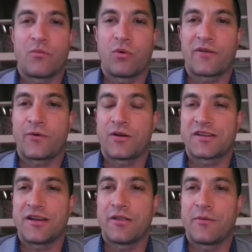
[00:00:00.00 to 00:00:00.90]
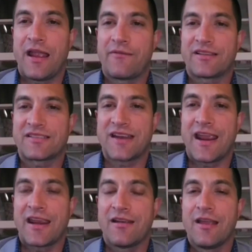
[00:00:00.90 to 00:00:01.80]
and workforce here that we have in the
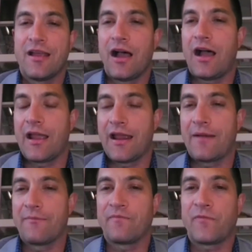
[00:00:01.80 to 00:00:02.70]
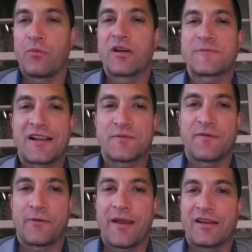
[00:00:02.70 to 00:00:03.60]
state. Uh, and I'm responsible
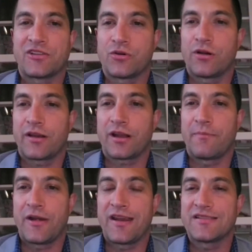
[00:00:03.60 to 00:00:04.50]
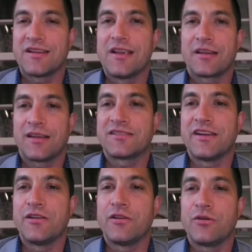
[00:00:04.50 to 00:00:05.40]
for making sure that companies
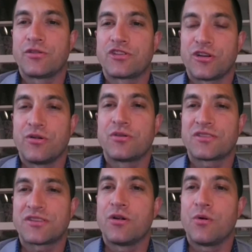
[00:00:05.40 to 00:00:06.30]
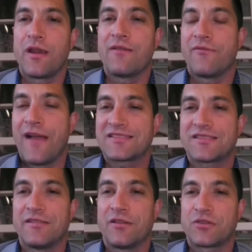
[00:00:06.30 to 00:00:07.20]
continue to choose to invest
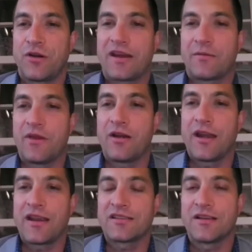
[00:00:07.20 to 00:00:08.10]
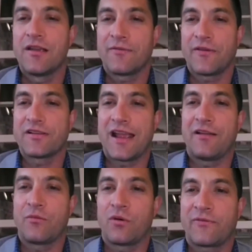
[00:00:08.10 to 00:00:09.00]
in those great communities for the
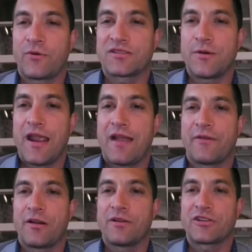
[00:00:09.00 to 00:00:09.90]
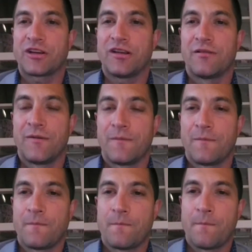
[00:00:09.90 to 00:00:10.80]
talent workforce that we have here in Michigan.
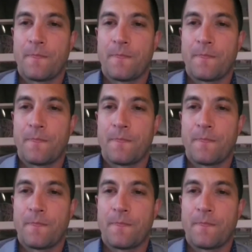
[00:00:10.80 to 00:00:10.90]
Well,